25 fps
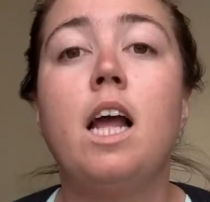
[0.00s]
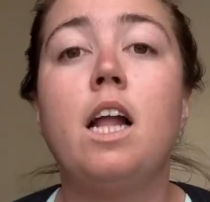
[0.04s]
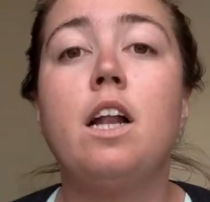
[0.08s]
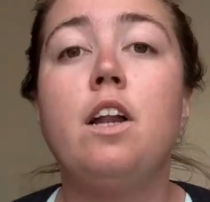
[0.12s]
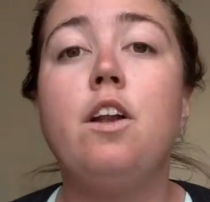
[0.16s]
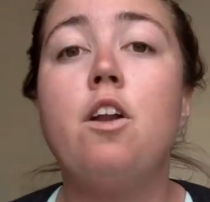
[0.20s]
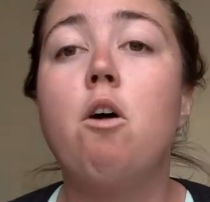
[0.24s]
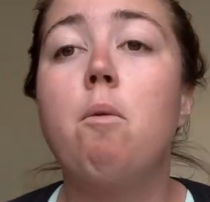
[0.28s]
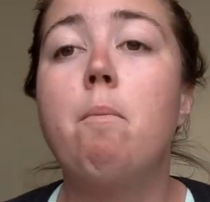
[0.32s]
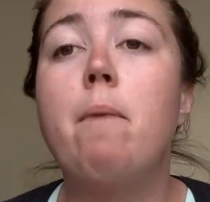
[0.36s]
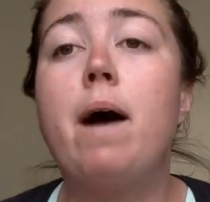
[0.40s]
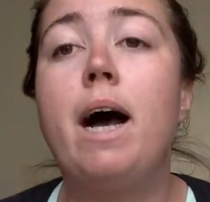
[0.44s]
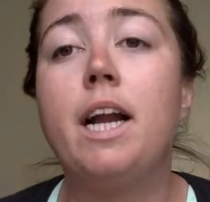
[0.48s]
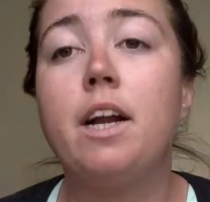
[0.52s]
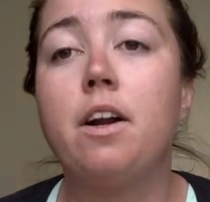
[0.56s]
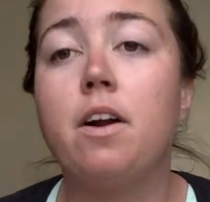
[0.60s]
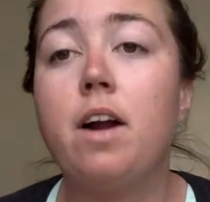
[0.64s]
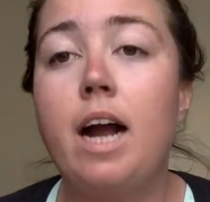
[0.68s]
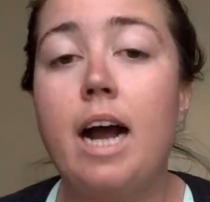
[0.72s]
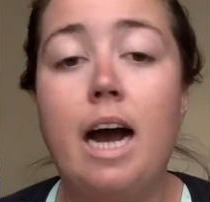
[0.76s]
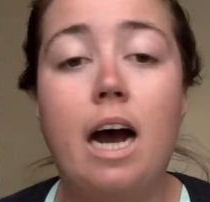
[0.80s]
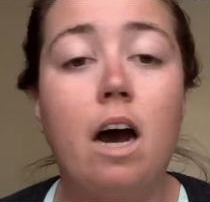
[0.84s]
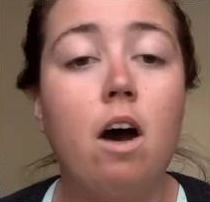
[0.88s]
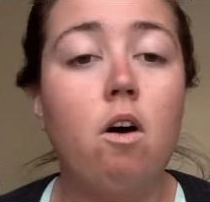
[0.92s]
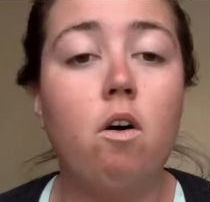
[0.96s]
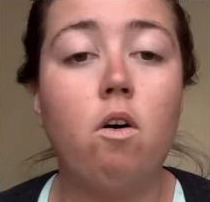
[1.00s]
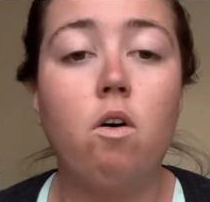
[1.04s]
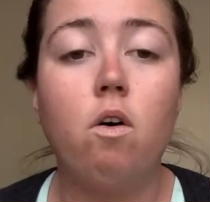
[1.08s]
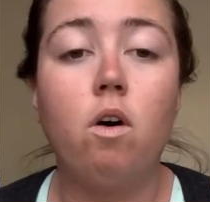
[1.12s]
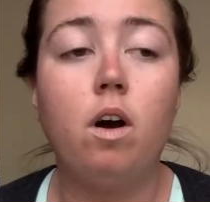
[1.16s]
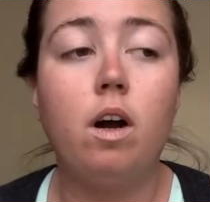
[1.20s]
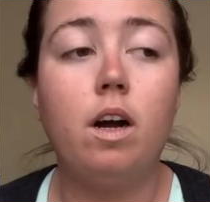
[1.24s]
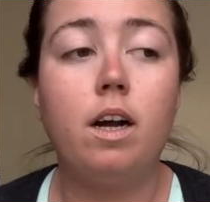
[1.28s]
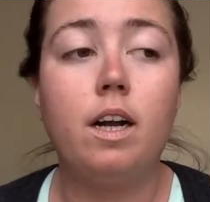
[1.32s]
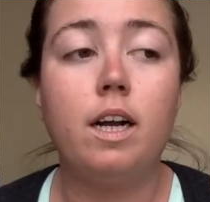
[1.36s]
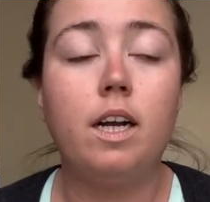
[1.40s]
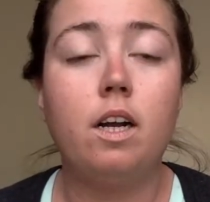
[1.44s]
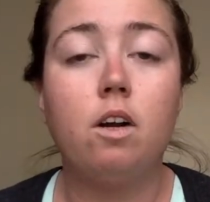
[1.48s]
no matter how
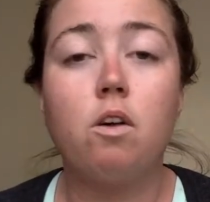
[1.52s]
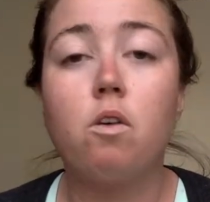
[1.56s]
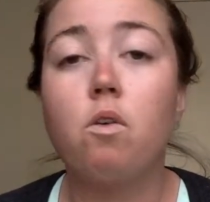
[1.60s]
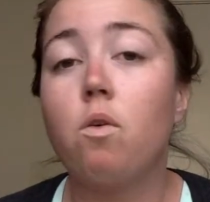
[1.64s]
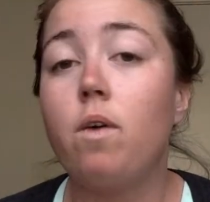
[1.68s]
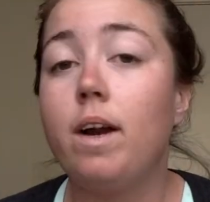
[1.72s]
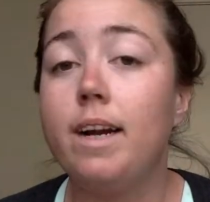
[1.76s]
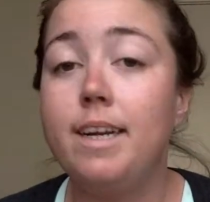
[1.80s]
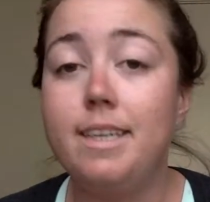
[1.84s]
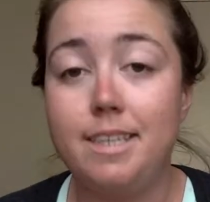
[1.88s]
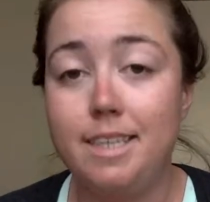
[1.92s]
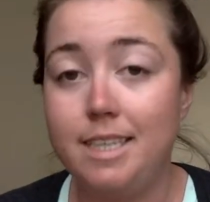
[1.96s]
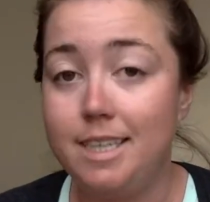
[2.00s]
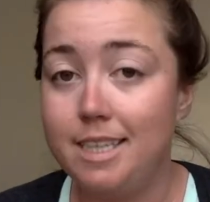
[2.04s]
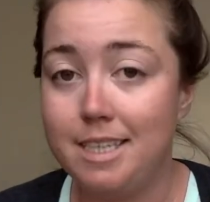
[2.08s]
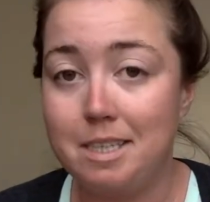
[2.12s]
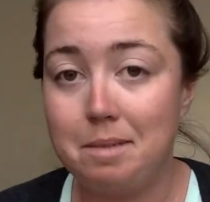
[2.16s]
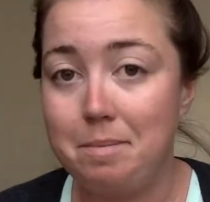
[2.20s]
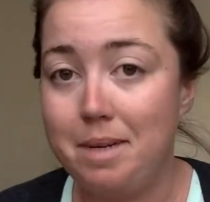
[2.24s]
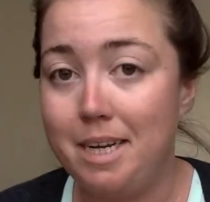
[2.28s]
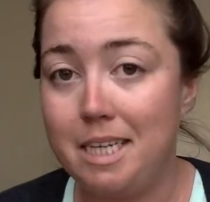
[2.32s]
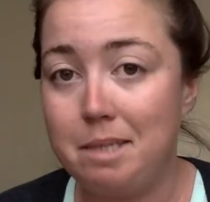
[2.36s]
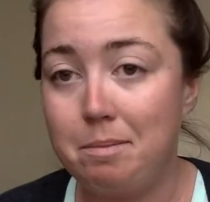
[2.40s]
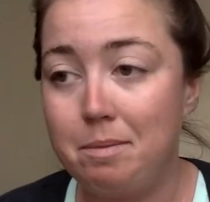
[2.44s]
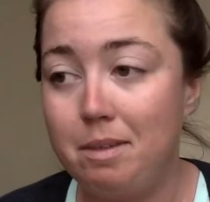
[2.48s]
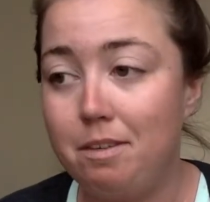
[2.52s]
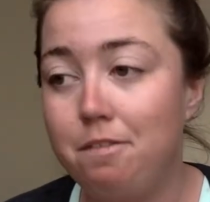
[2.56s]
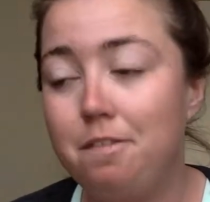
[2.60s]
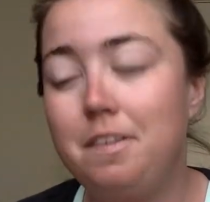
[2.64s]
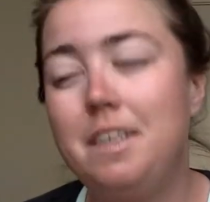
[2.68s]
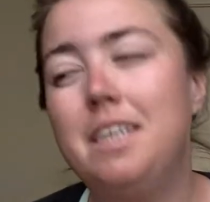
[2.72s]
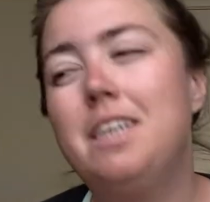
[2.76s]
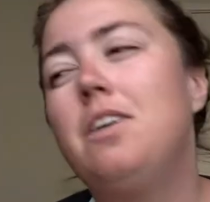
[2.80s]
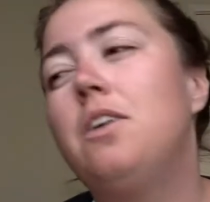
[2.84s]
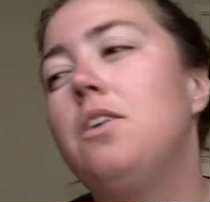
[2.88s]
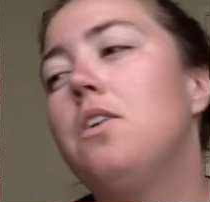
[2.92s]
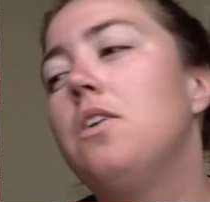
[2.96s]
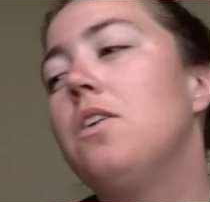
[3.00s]
crazy this makes me
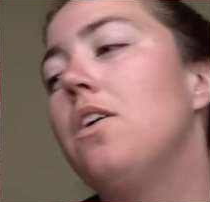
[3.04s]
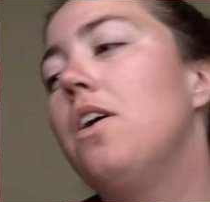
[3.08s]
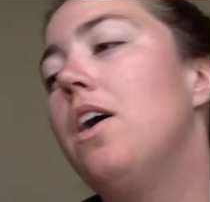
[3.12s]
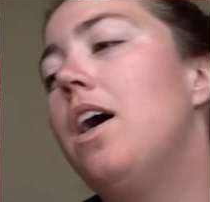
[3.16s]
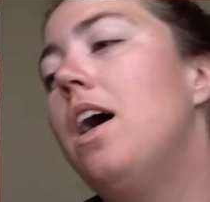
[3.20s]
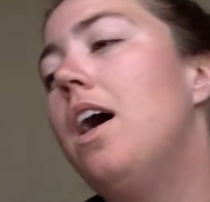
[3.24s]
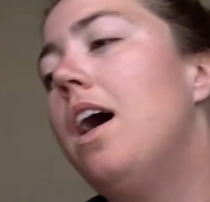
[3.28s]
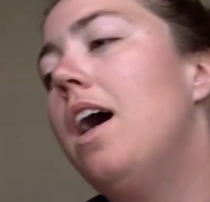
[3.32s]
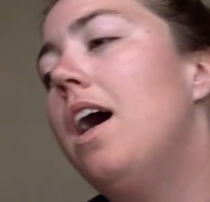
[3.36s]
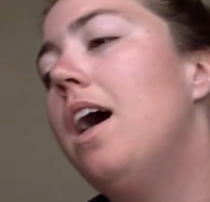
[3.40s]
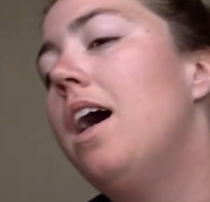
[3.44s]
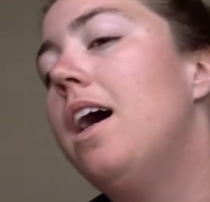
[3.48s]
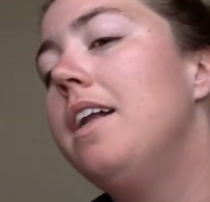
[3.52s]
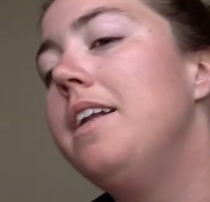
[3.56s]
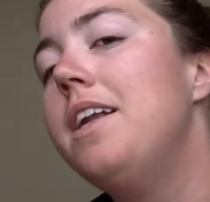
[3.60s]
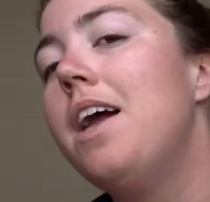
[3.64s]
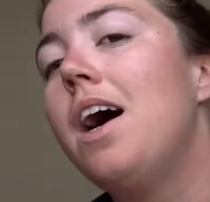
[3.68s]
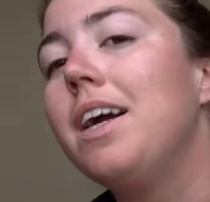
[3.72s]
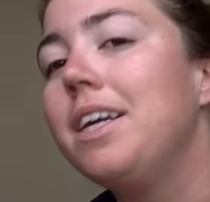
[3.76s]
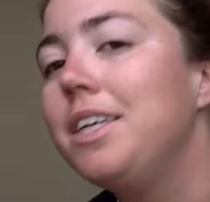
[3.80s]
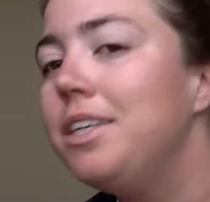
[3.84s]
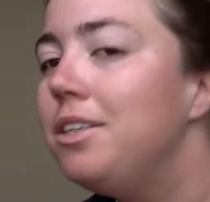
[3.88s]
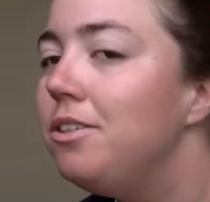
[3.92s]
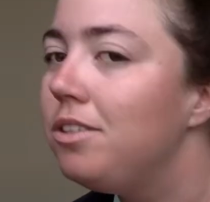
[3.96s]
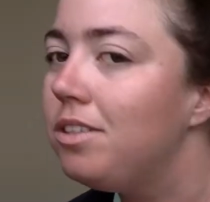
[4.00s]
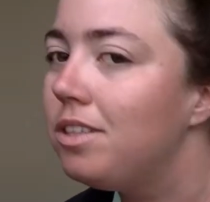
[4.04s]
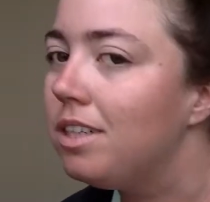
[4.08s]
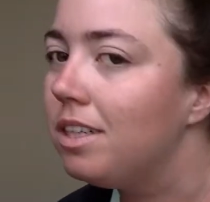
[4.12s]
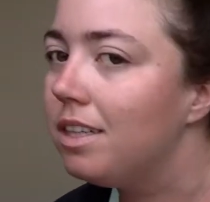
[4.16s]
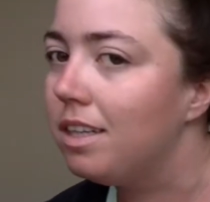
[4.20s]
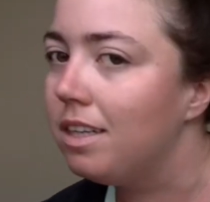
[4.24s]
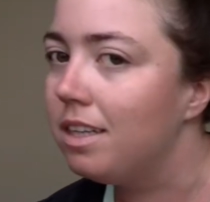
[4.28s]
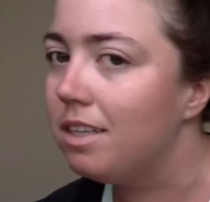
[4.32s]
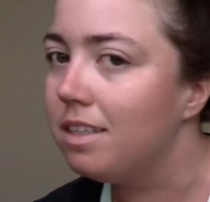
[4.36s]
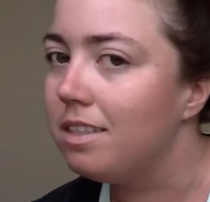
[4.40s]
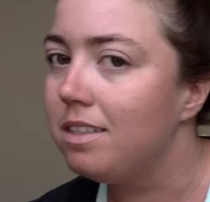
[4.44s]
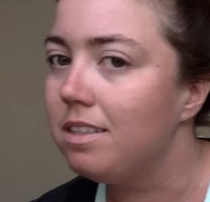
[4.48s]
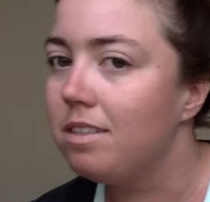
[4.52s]
feel, or I'm not used to
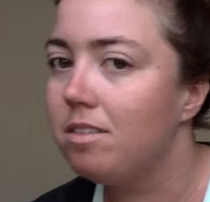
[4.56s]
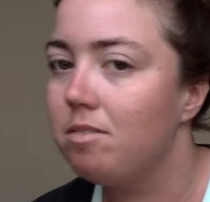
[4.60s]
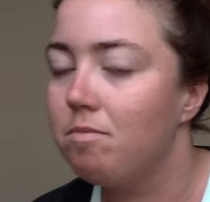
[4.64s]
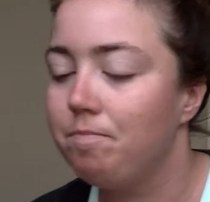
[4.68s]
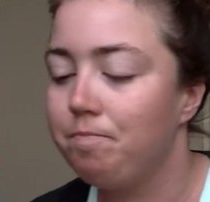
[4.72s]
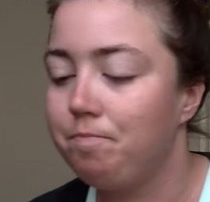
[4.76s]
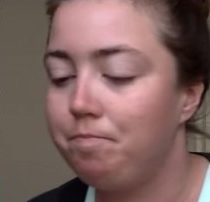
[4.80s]
this.